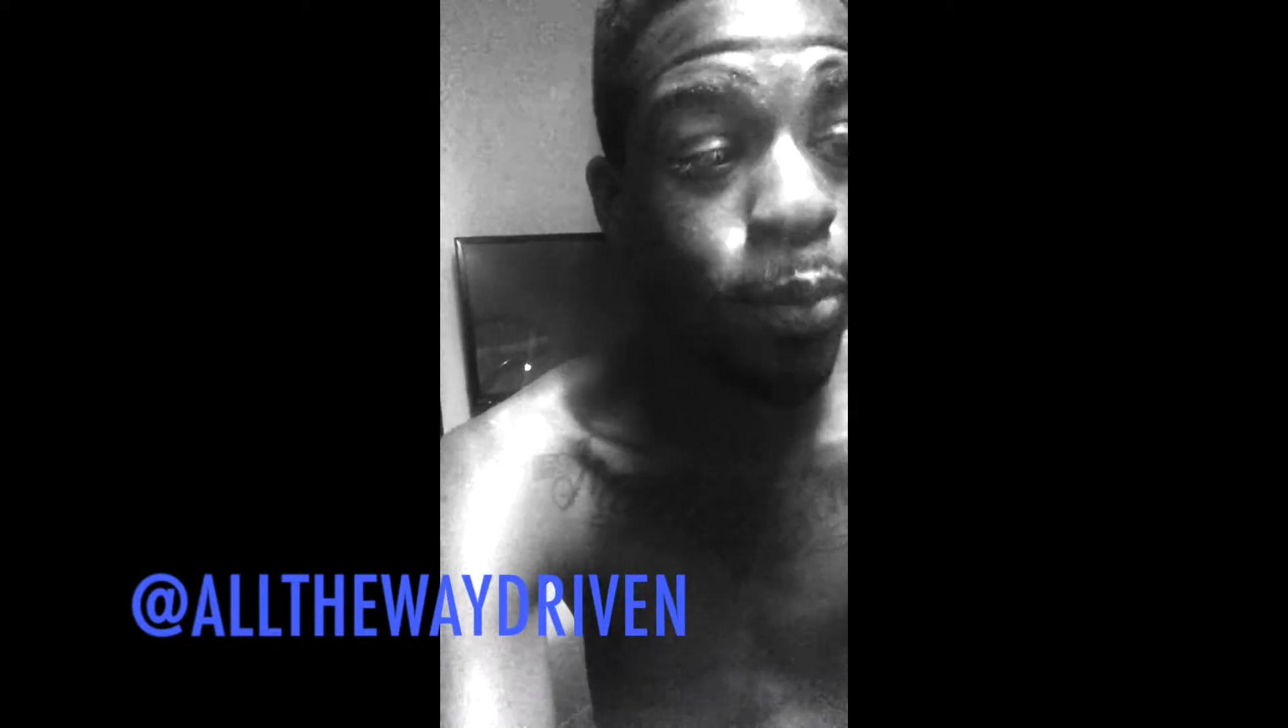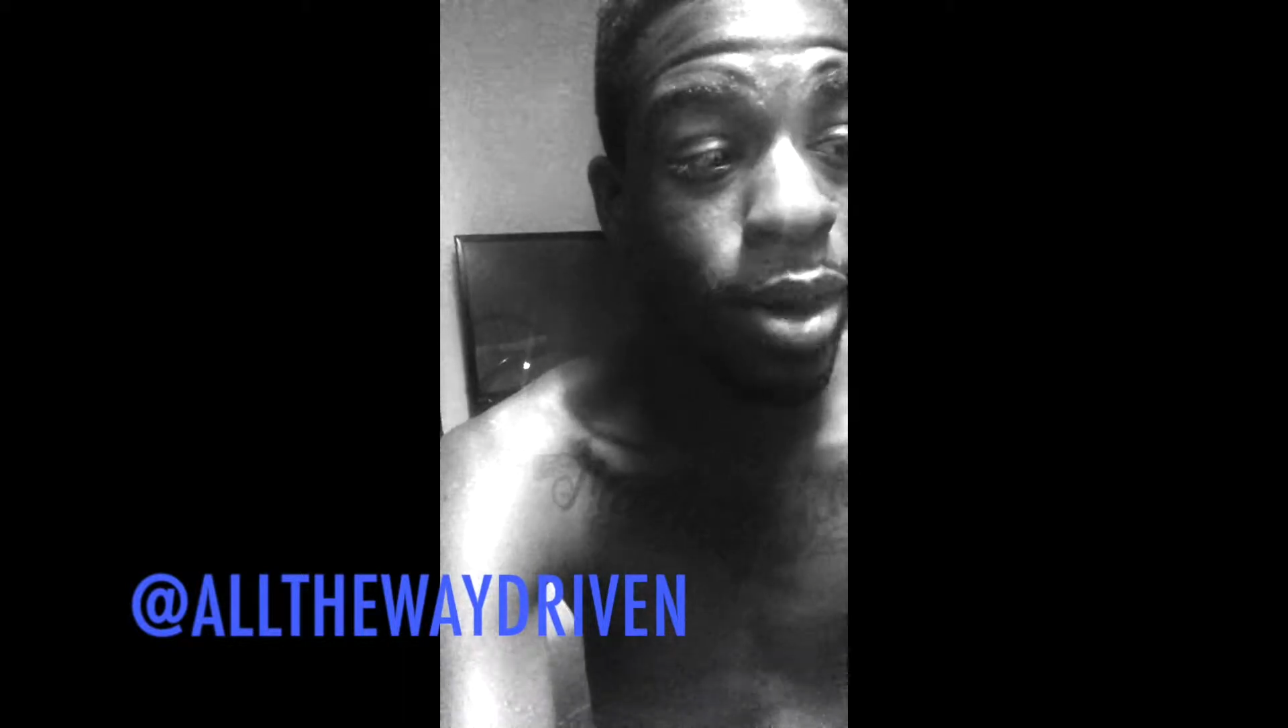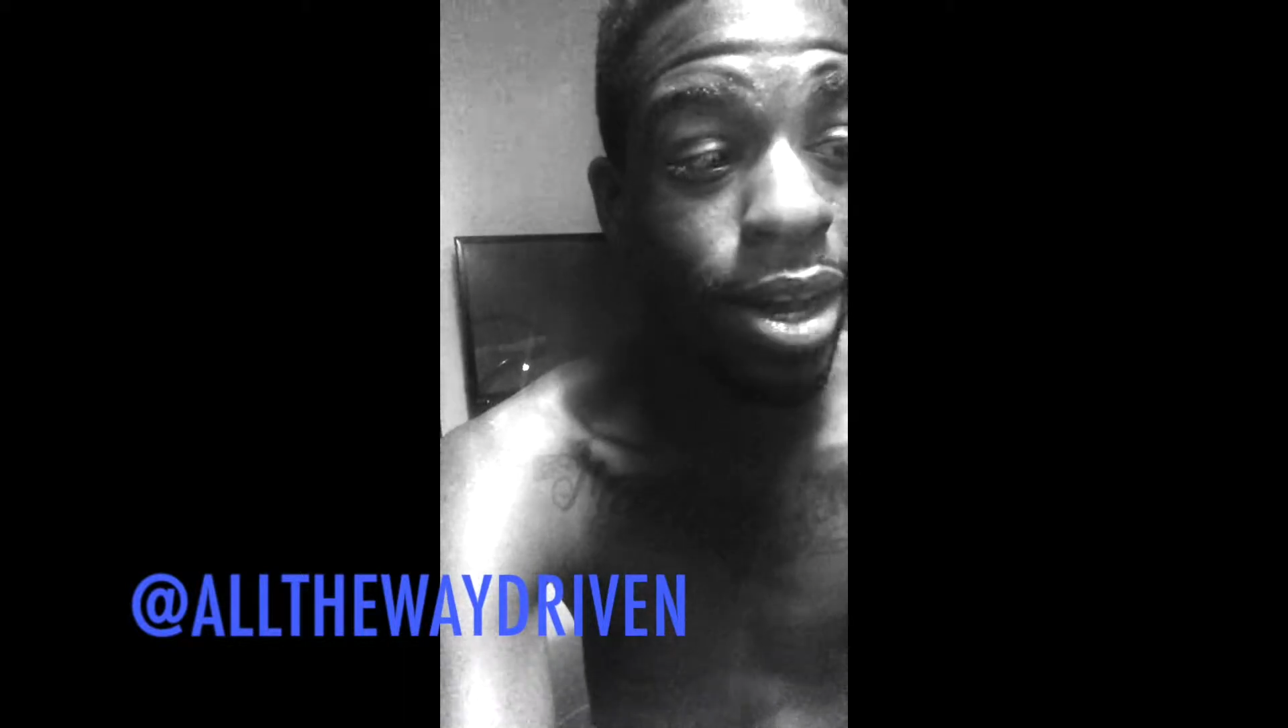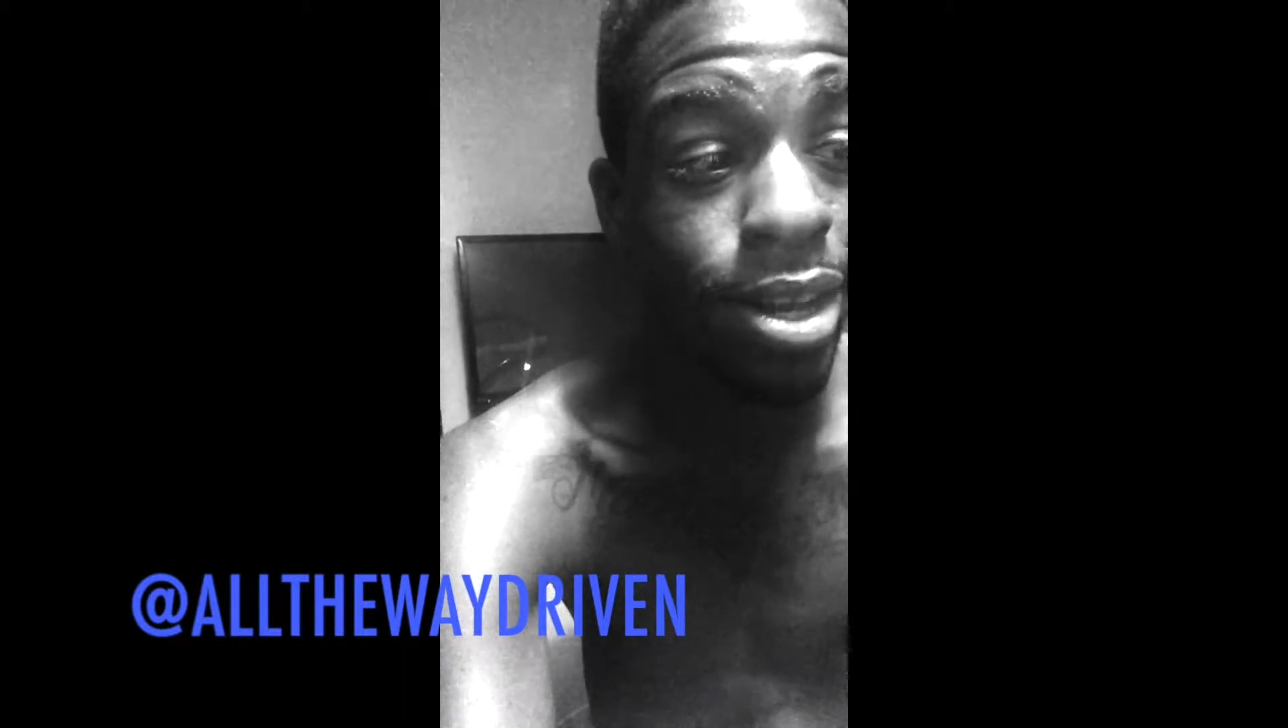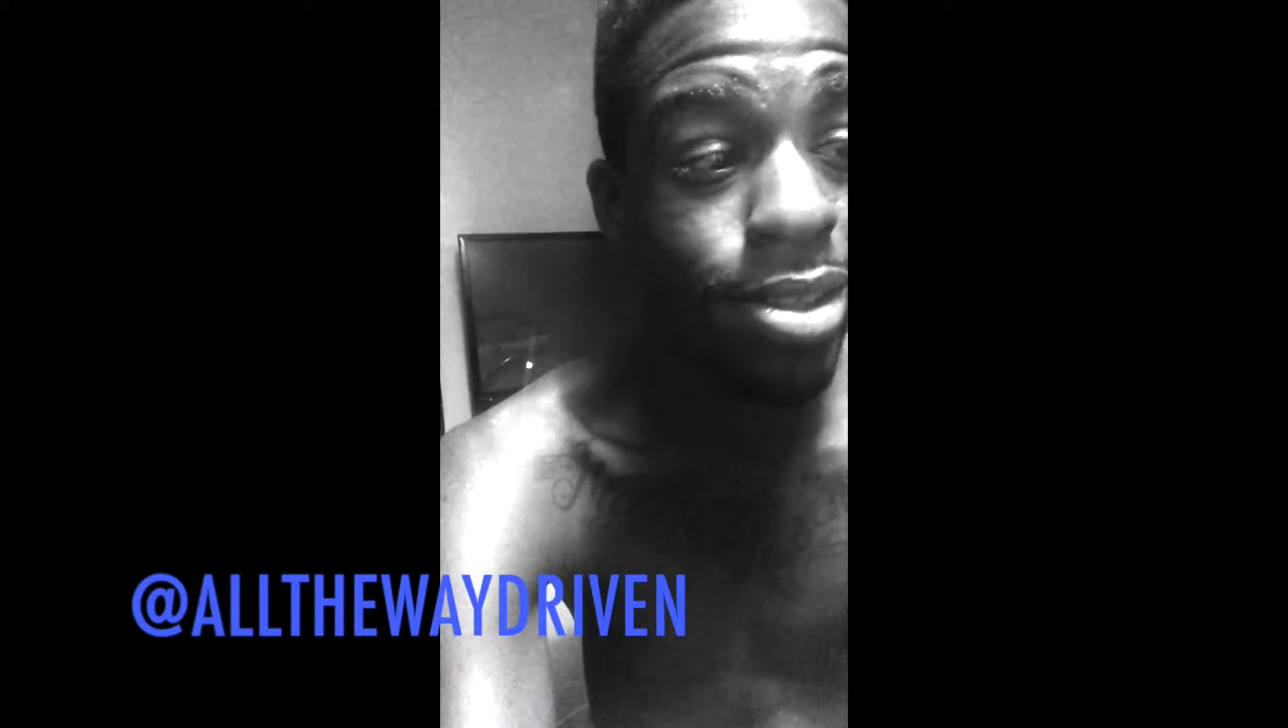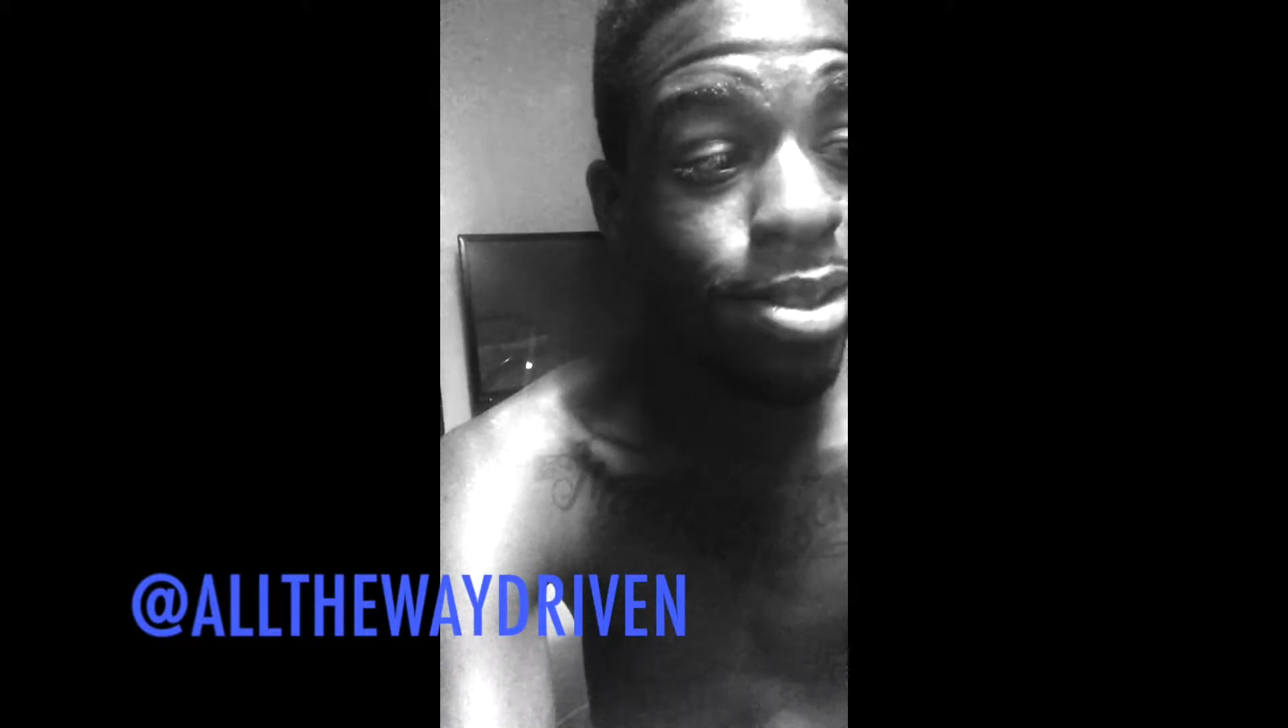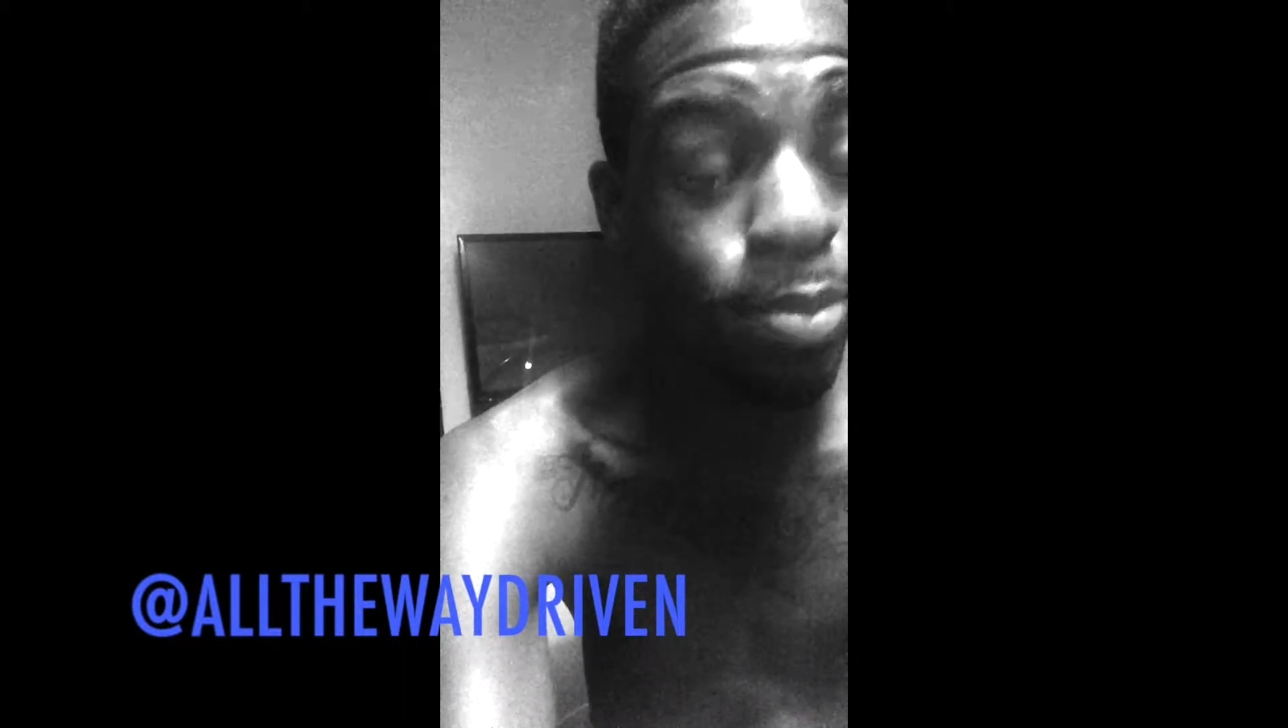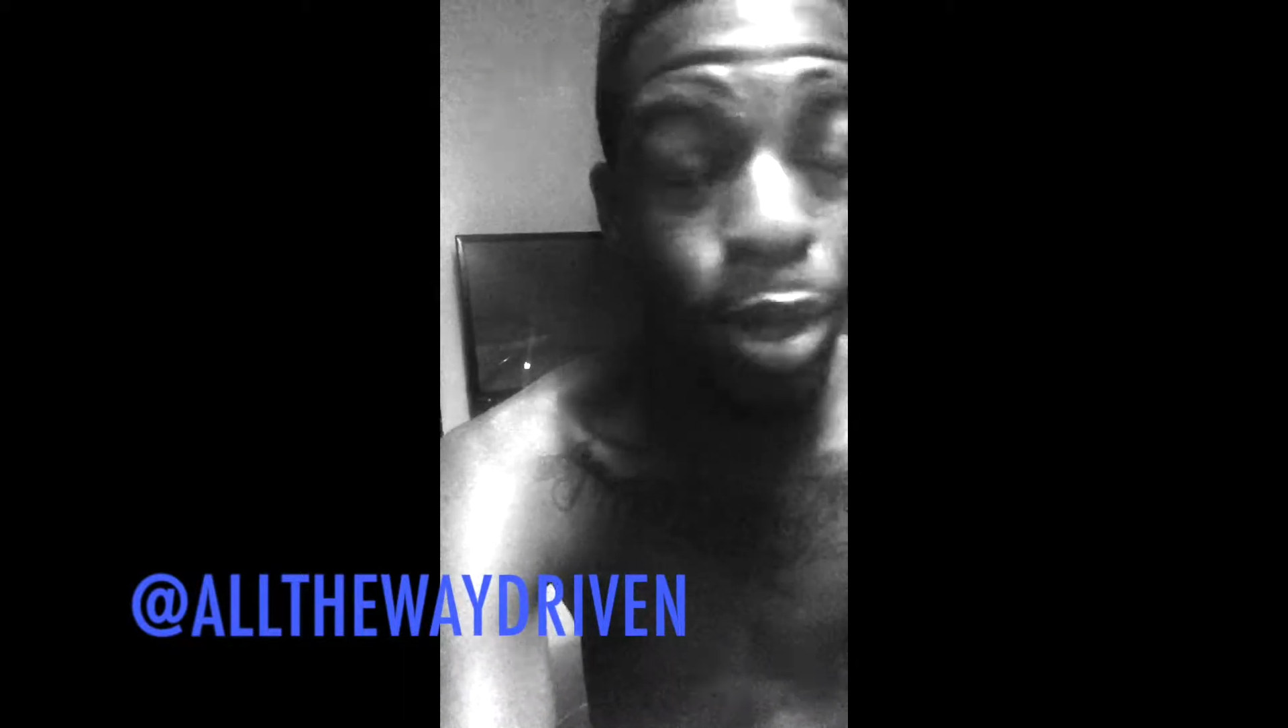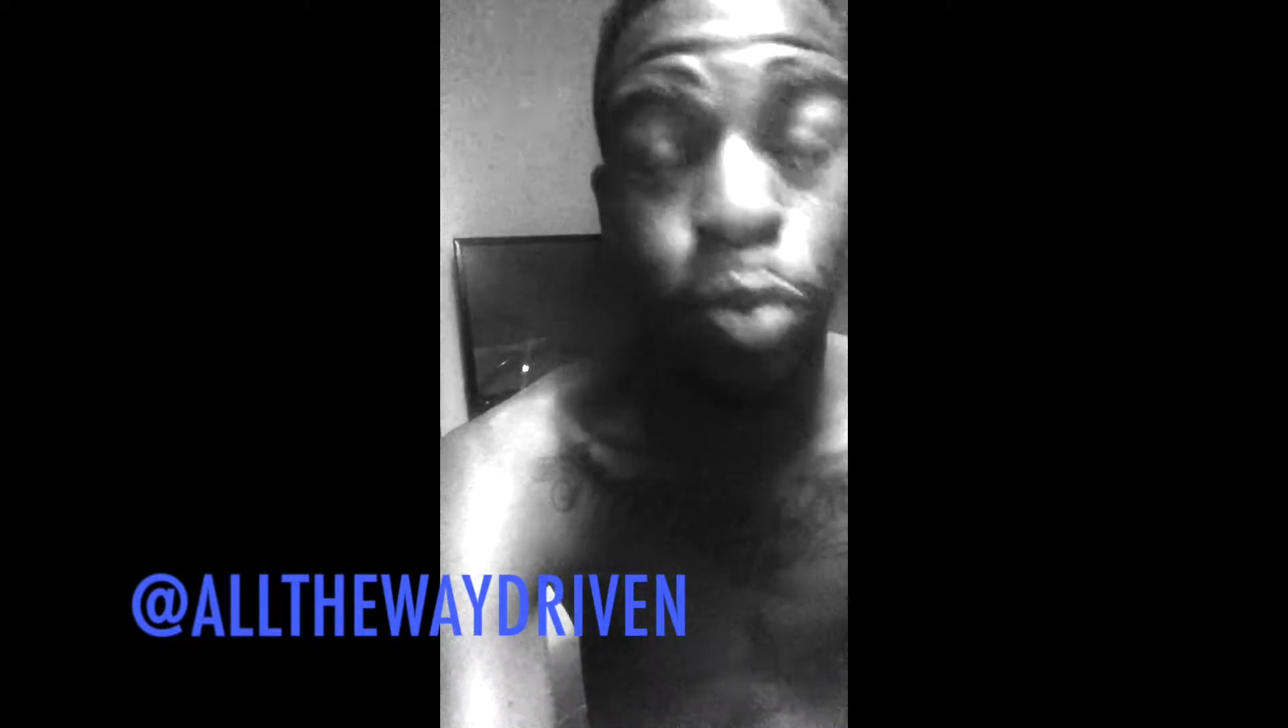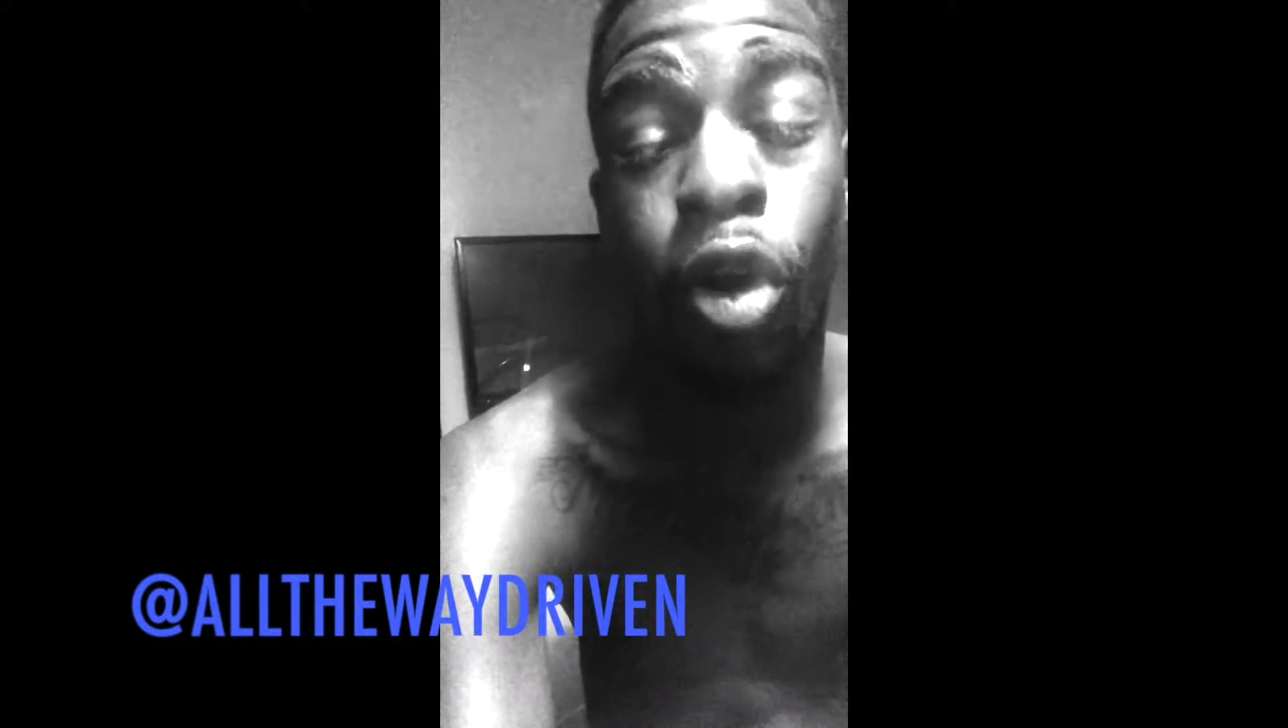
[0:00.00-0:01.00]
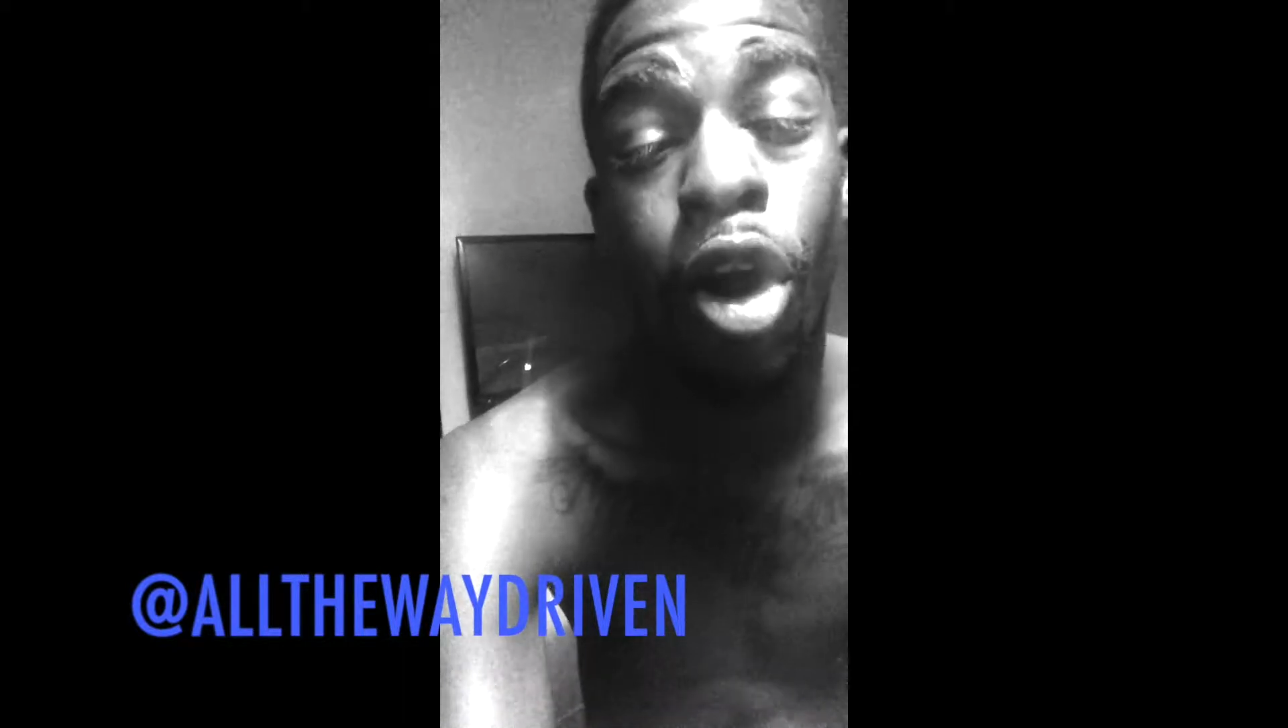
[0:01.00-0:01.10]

but people